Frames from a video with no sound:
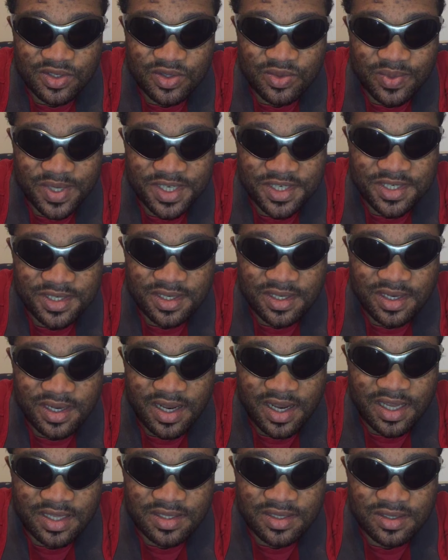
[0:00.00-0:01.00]

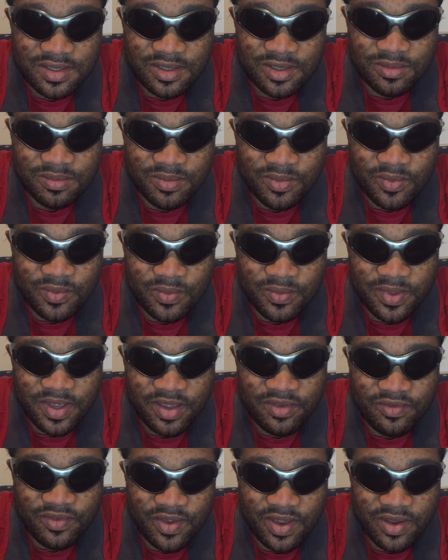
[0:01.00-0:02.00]
situation at home
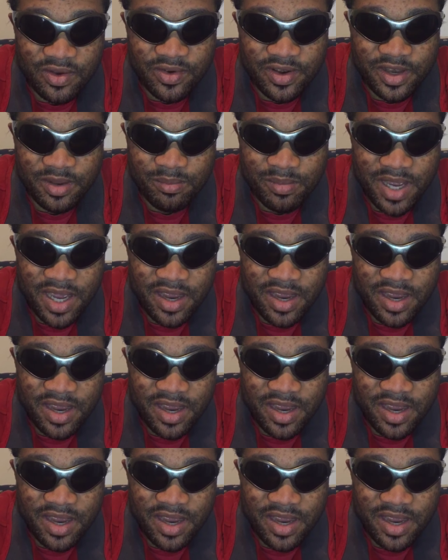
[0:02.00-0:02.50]
if you're already